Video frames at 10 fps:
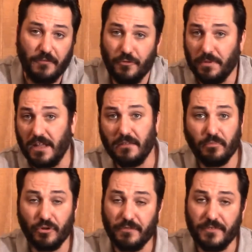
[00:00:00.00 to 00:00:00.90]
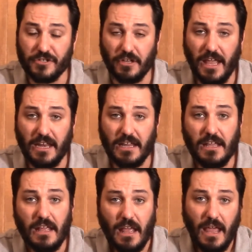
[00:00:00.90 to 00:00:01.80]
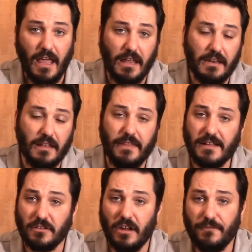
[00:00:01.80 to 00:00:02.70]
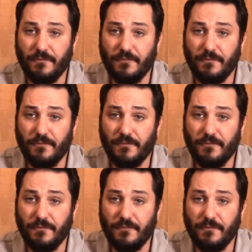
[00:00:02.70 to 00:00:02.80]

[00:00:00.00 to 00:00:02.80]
if you play the Brooding Vigilante, and that's a lot